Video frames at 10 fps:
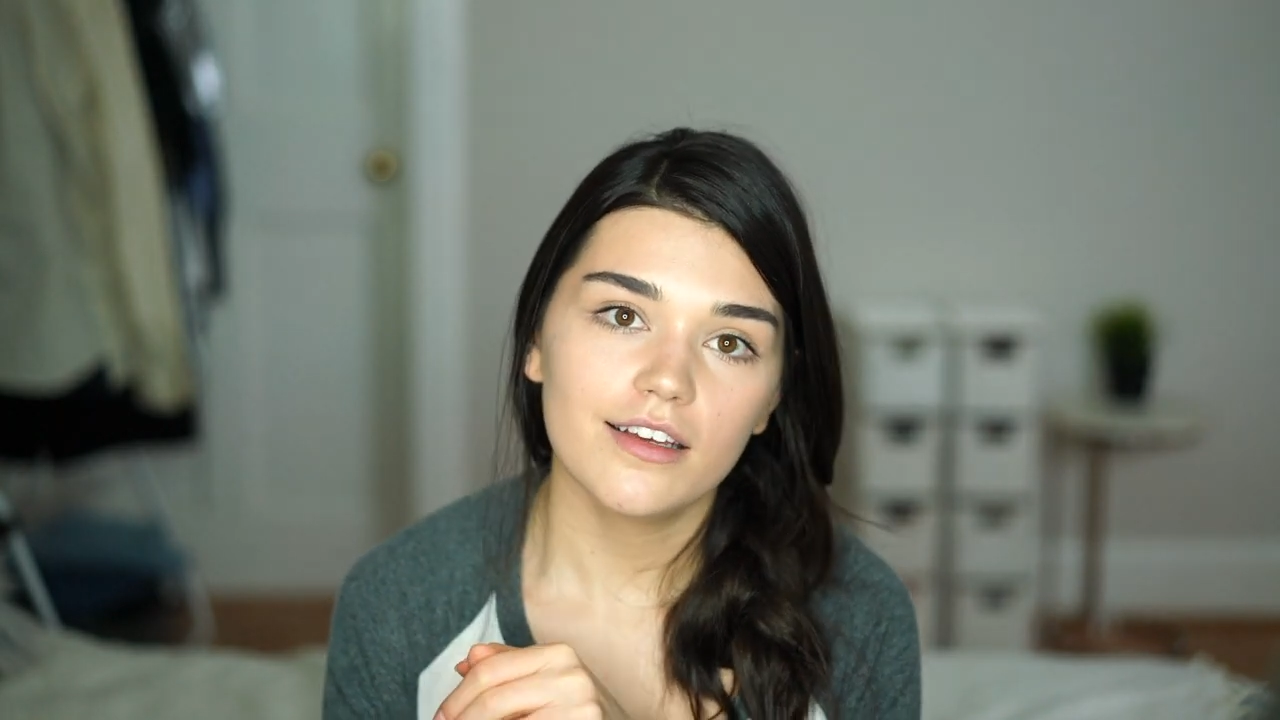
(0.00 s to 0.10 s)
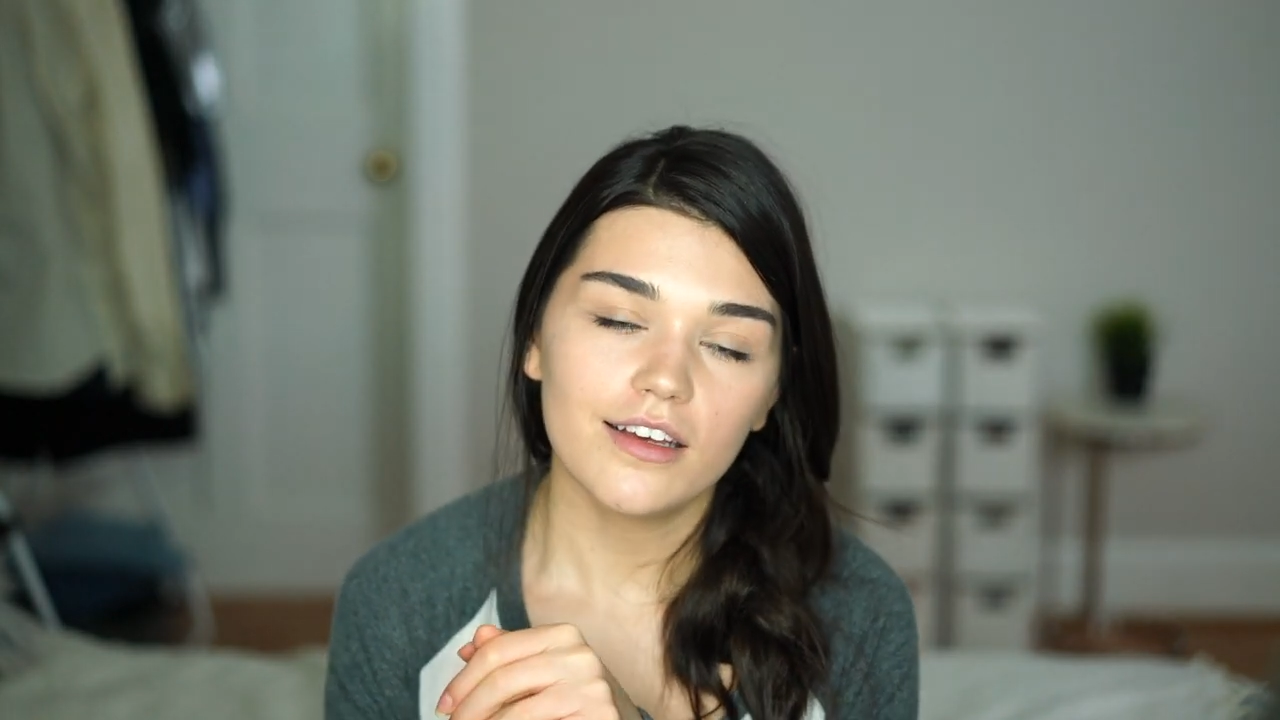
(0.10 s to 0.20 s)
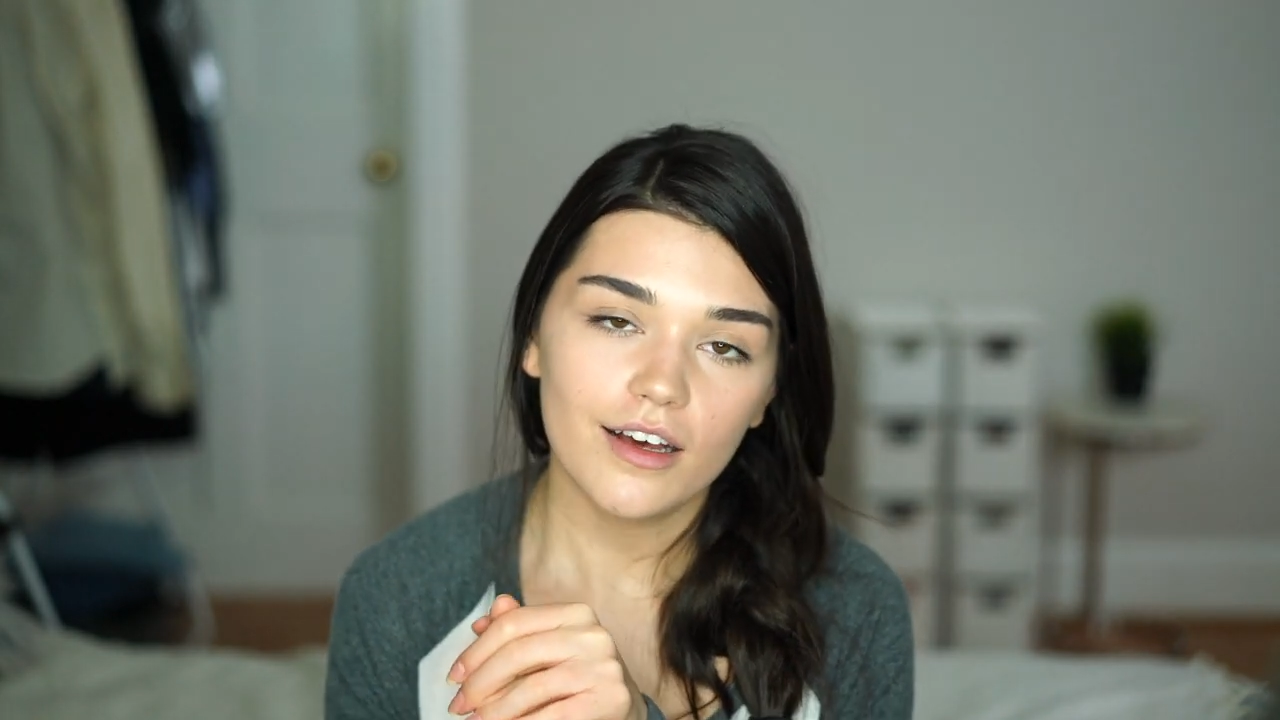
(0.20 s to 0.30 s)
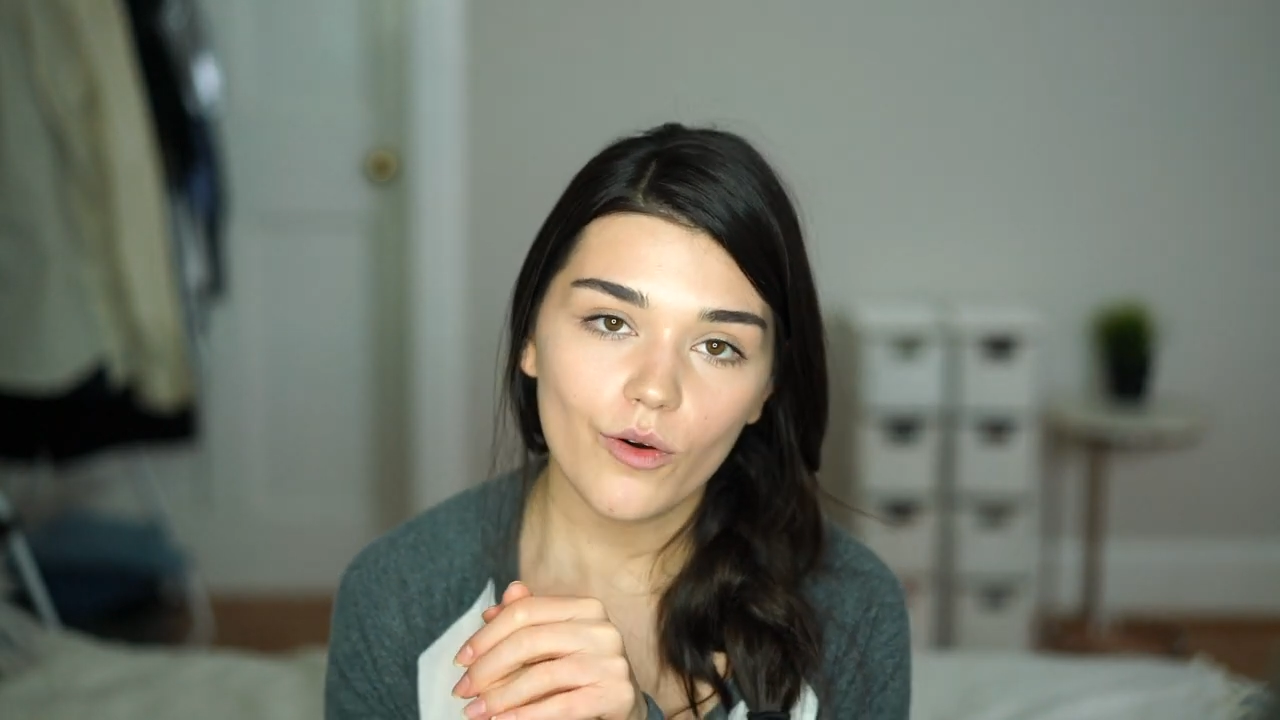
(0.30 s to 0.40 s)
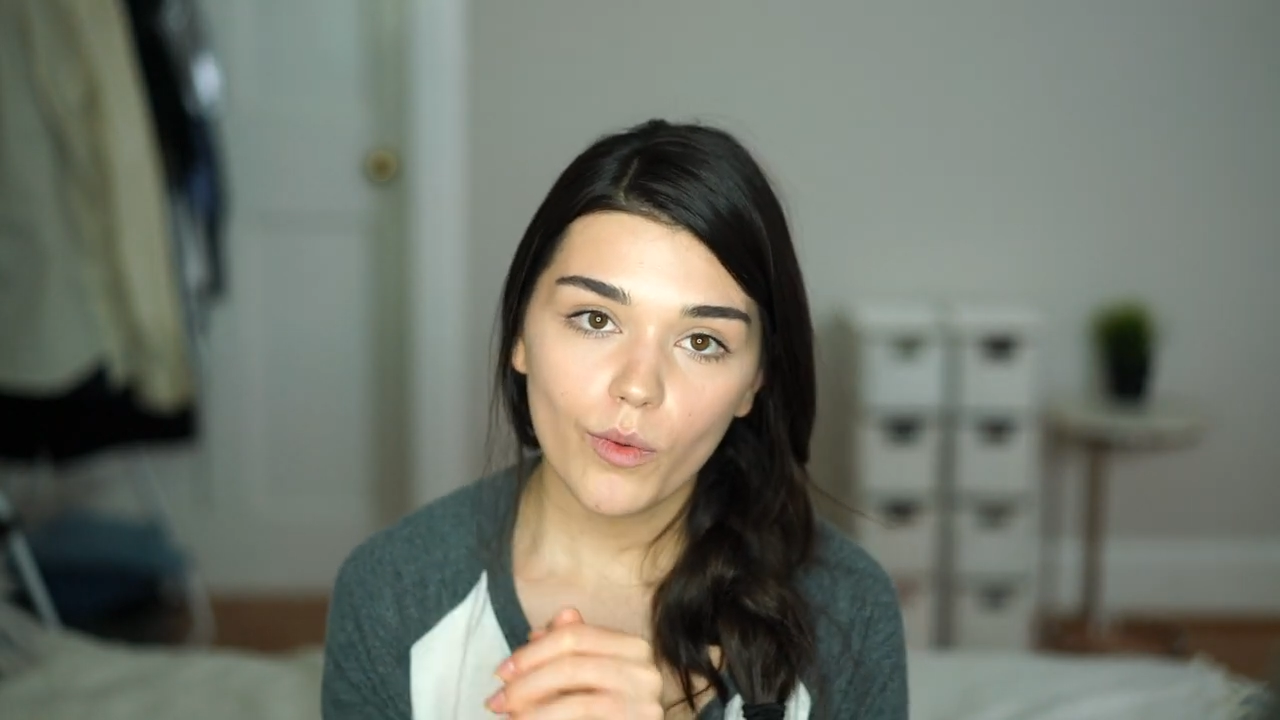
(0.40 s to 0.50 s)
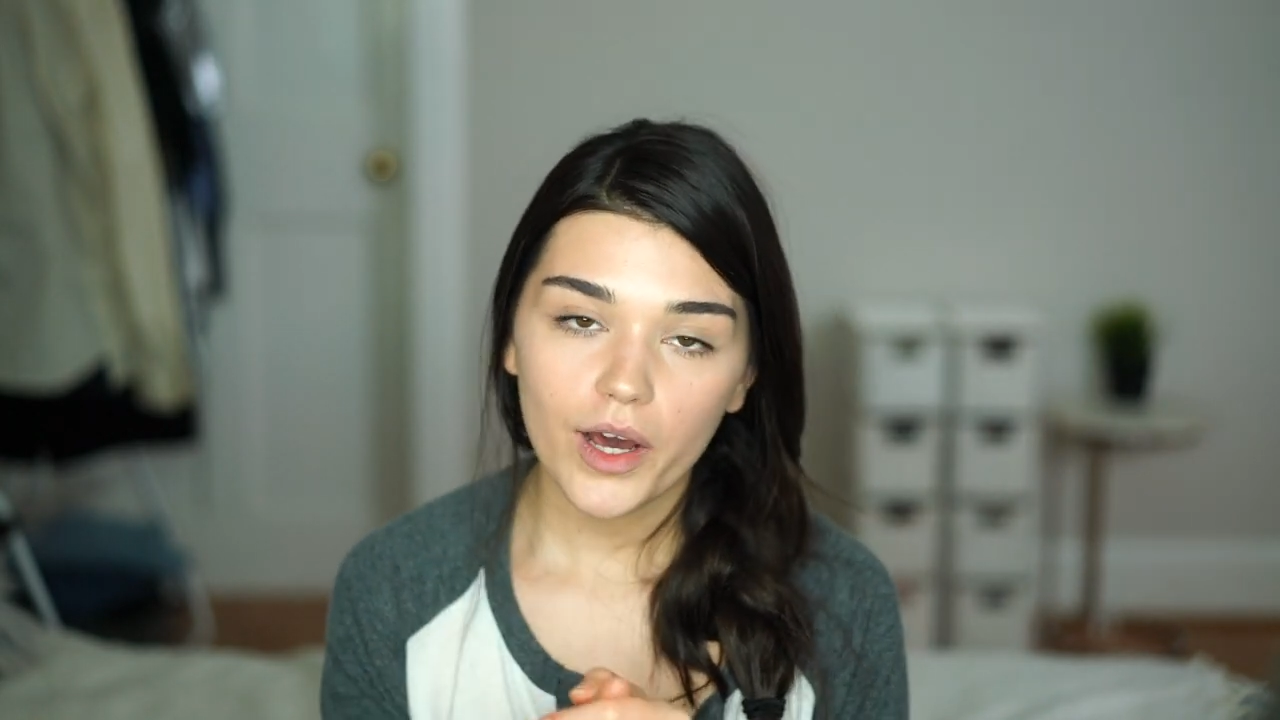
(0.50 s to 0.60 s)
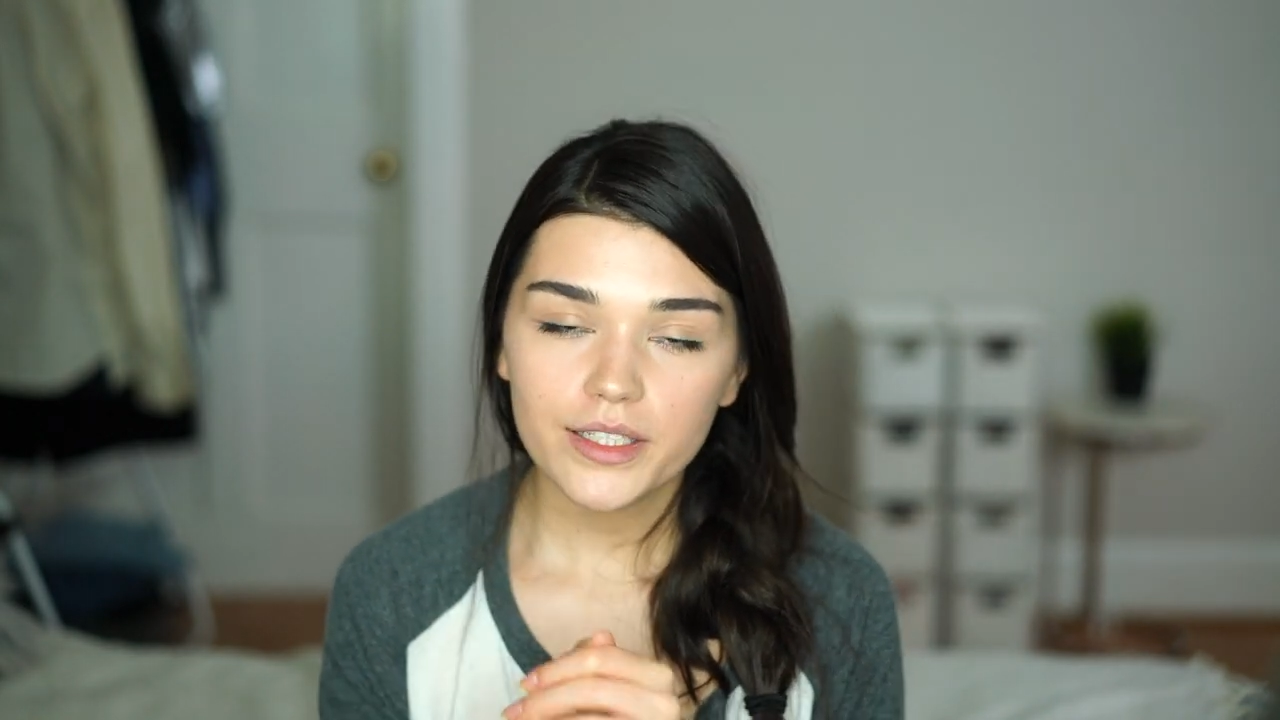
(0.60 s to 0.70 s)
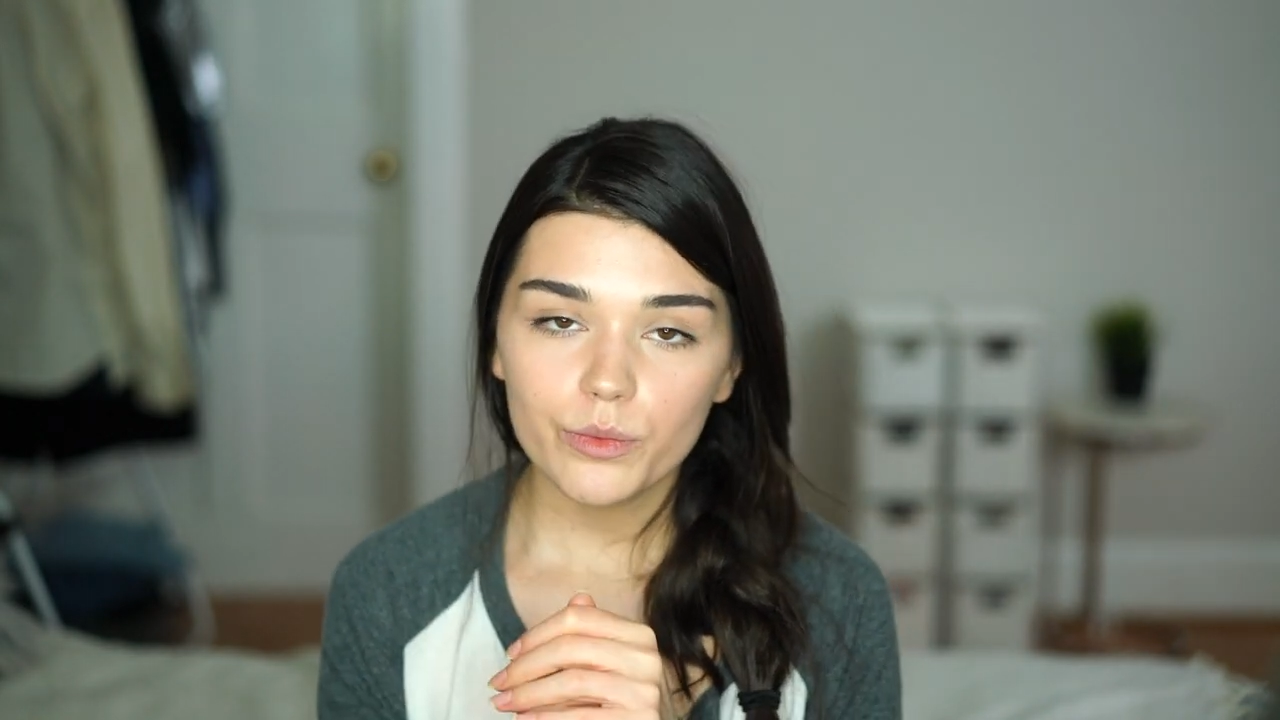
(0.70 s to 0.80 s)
What